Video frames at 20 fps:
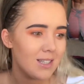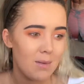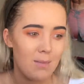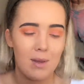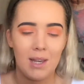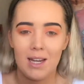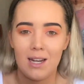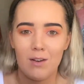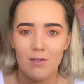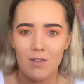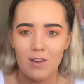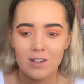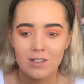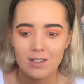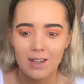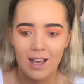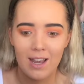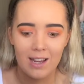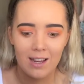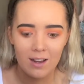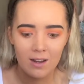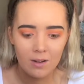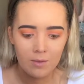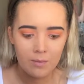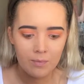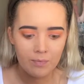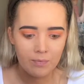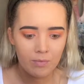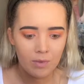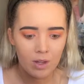I mean, it feels like,
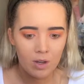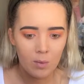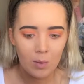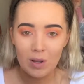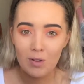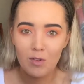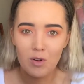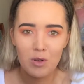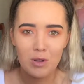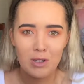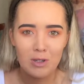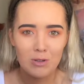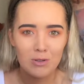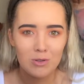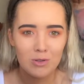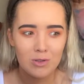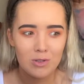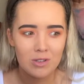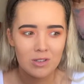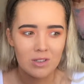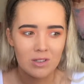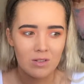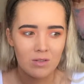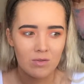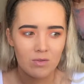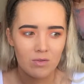well, I've only used